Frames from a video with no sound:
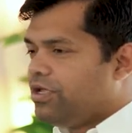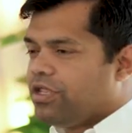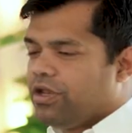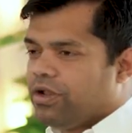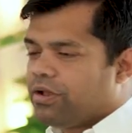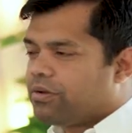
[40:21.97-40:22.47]

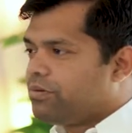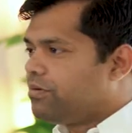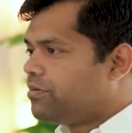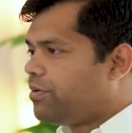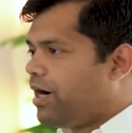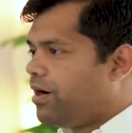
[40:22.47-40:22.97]
You know,
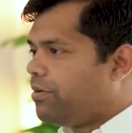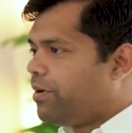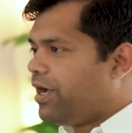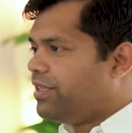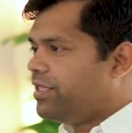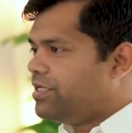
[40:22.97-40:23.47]
why,
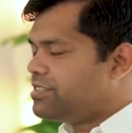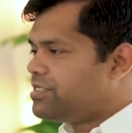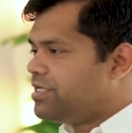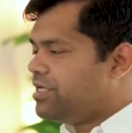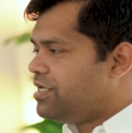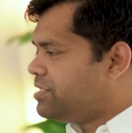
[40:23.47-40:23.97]
why this?
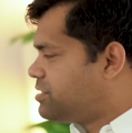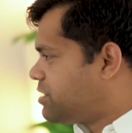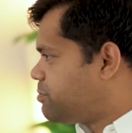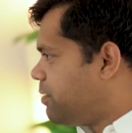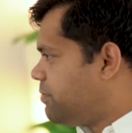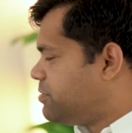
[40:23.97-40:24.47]
Is
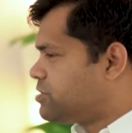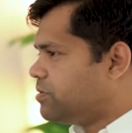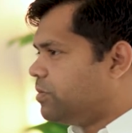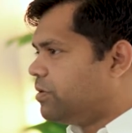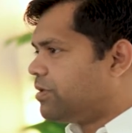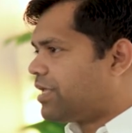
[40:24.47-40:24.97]
this
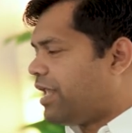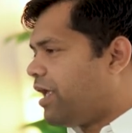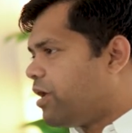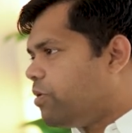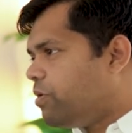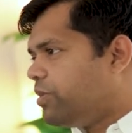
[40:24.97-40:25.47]
permissible? Can
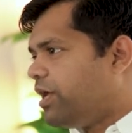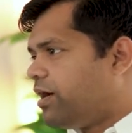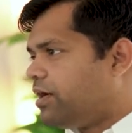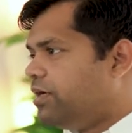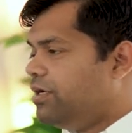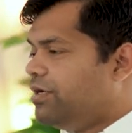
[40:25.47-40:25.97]
I go there?